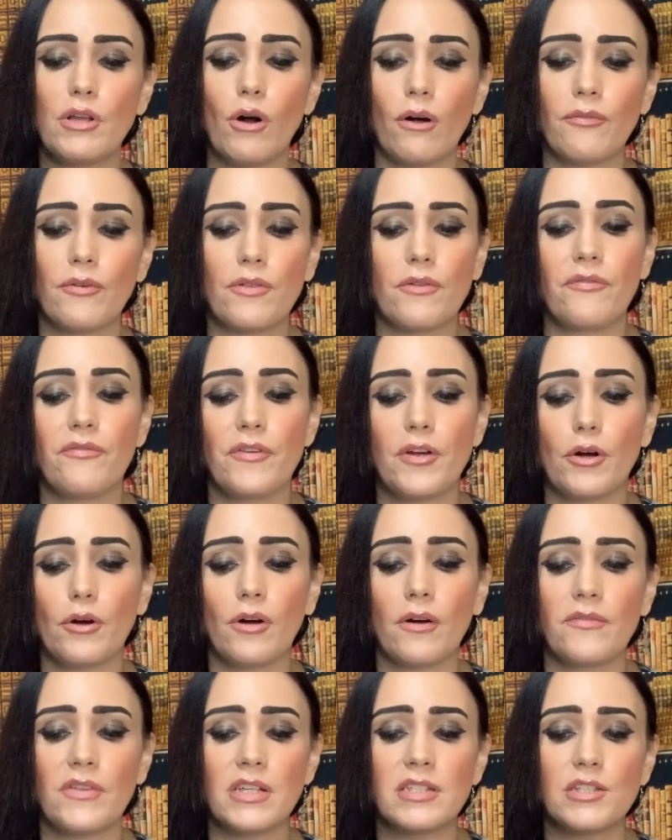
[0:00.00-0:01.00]
off of the fear
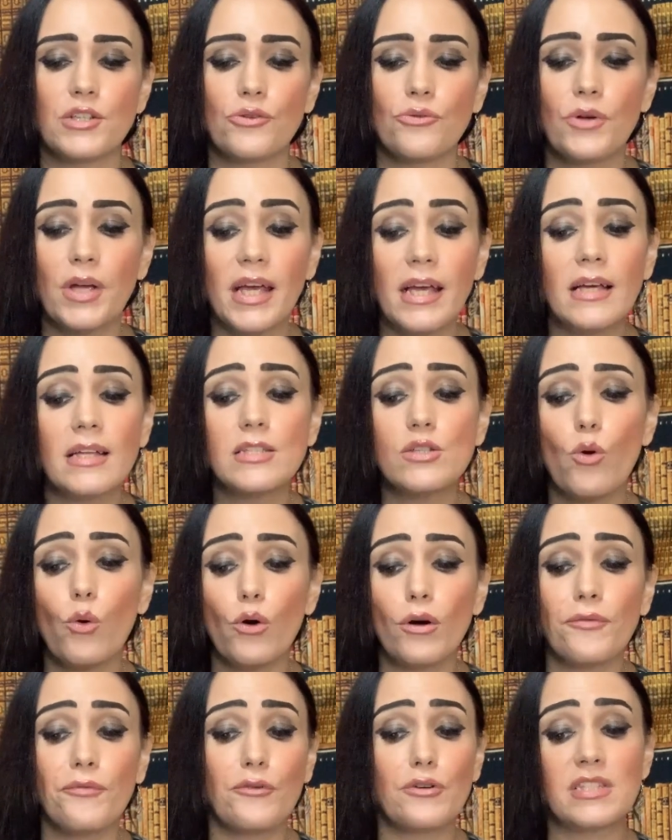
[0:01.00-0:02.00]
of these two kids
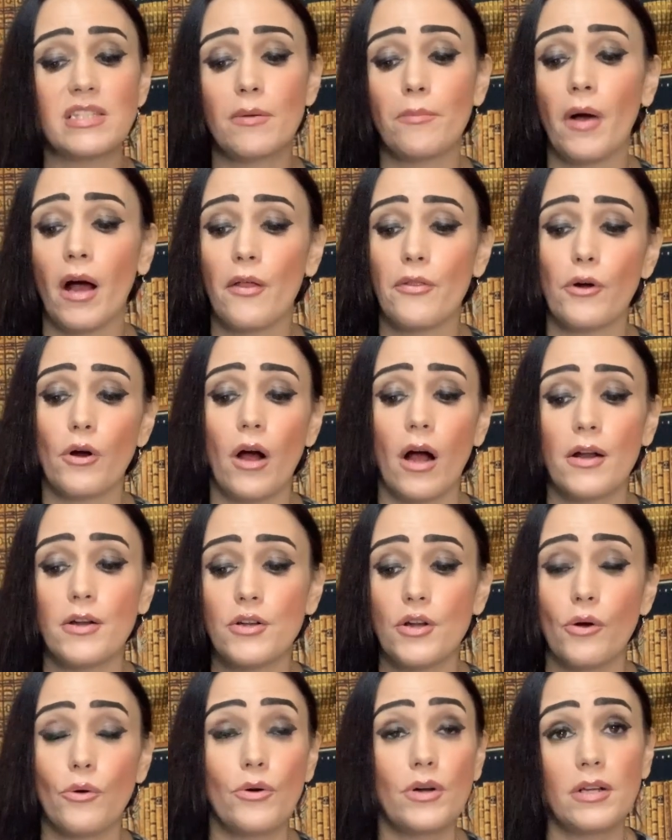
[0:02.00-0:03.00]
or for some other
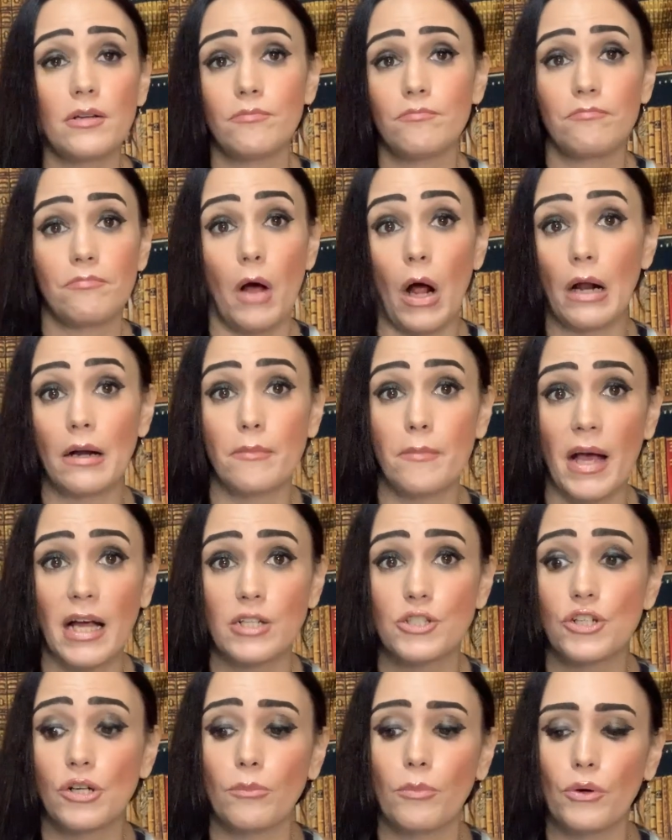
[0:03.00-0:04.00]
unknown and
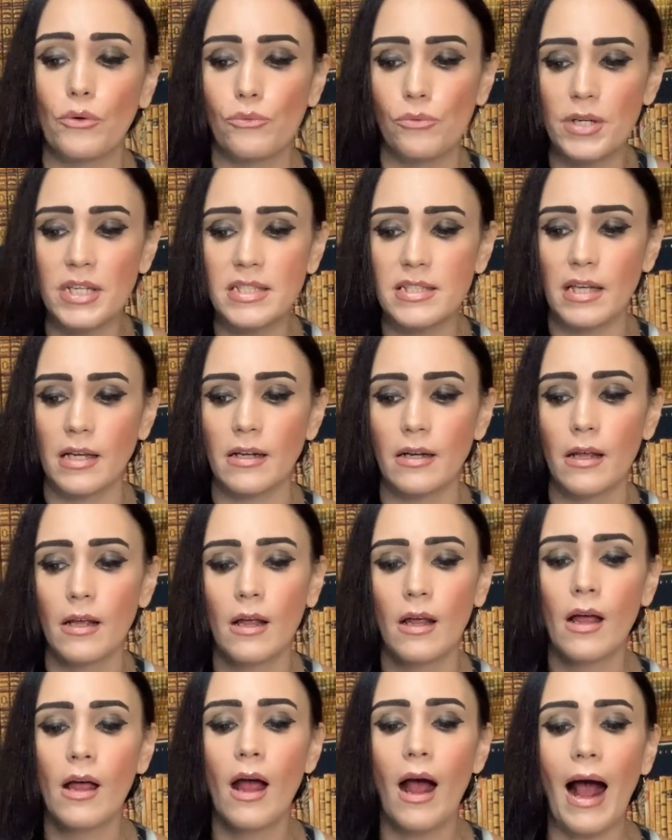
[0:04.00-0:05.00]
unimaginable reason?
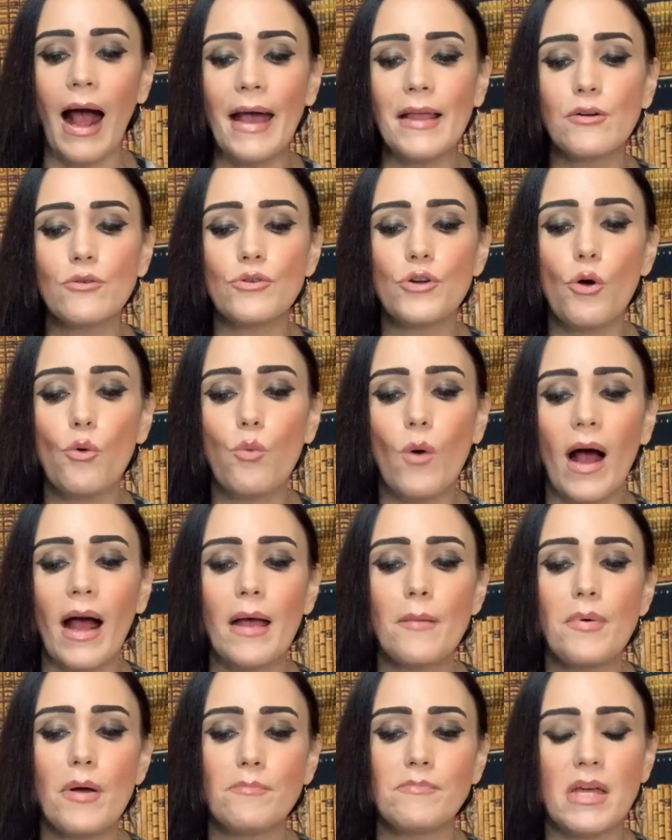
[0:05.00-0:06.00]
I don't know why,
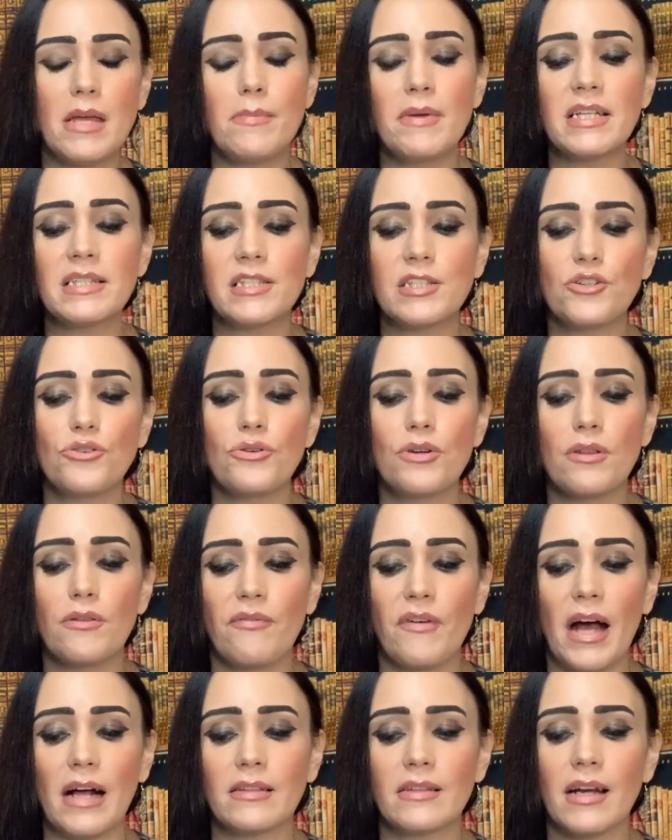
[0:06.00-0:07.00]
but maybe it's due to the
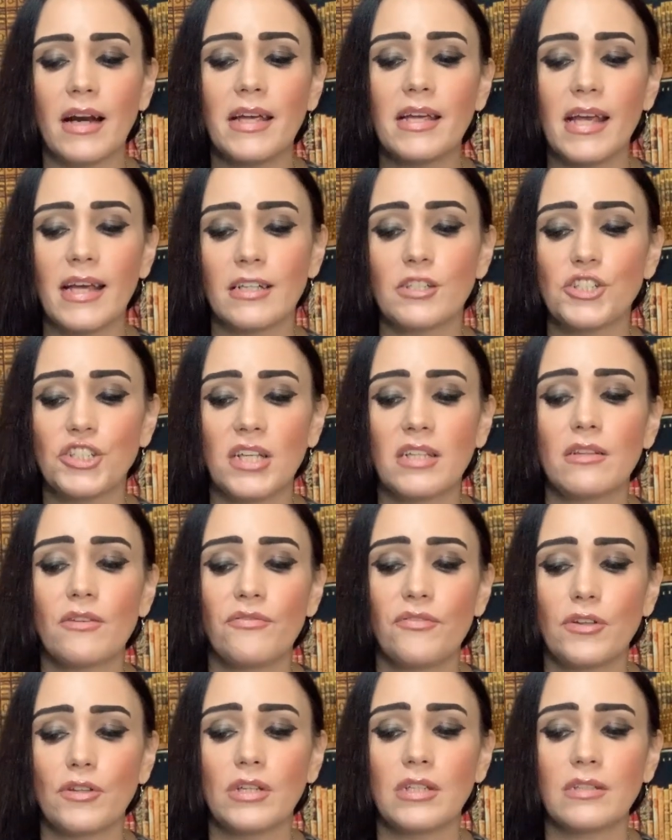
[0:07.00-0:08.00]
fact that I can't shake the
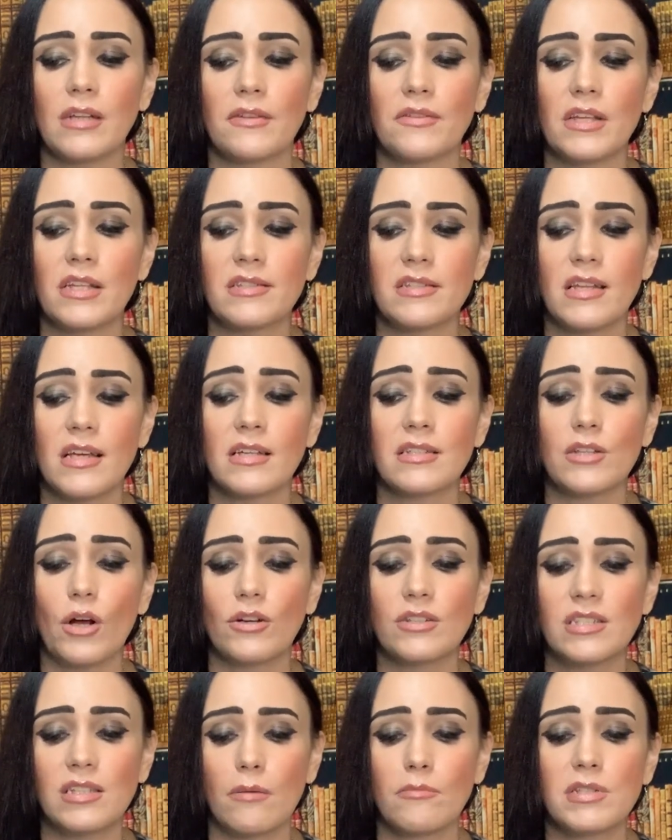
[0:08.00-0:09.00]
feeling that these things are
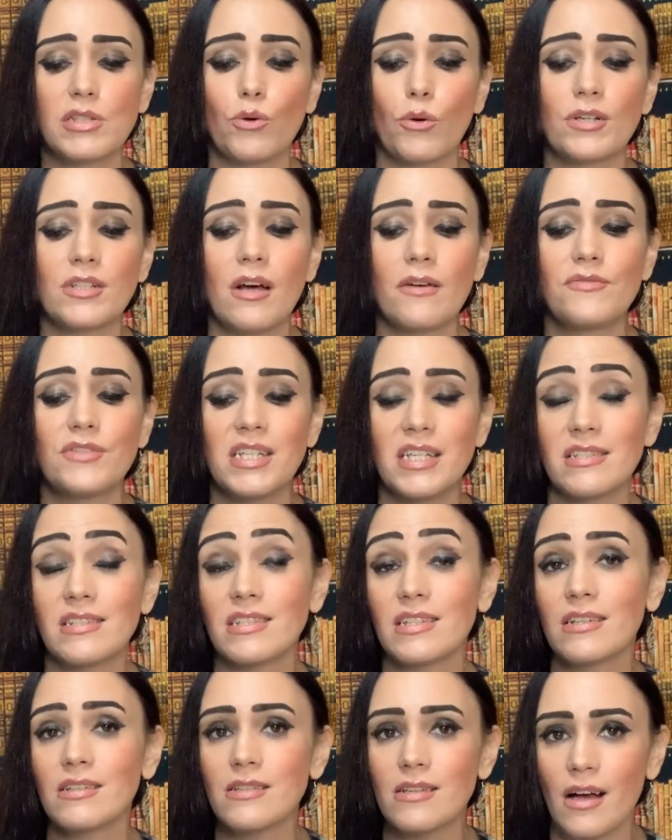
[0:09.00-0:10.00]
some sort of
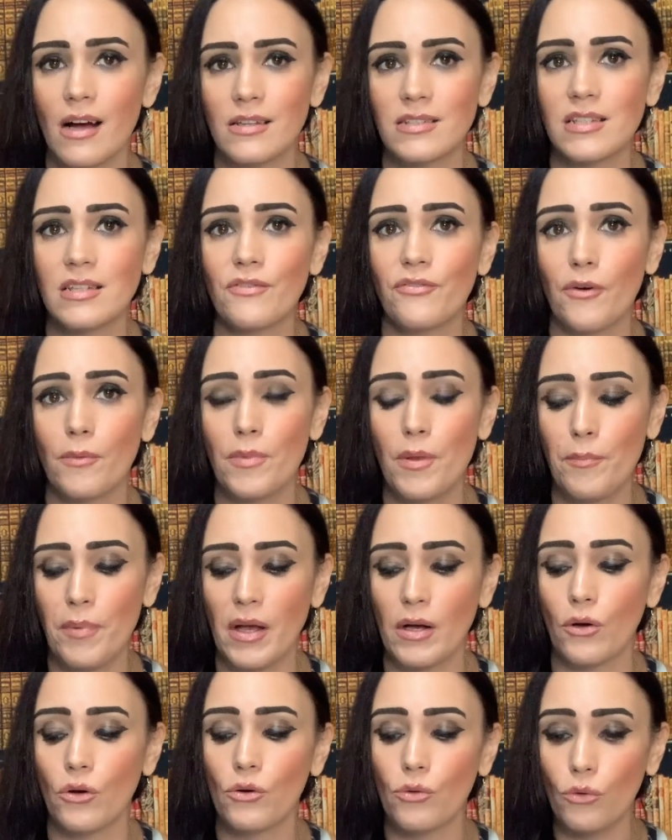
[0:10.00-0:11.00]
distant cousin from the
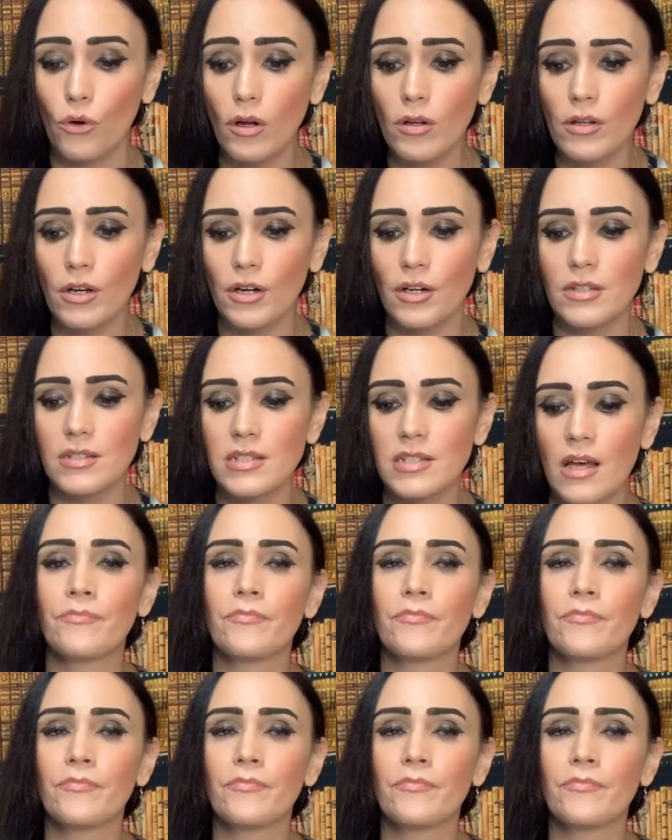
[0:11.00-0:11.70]
pale crawlers.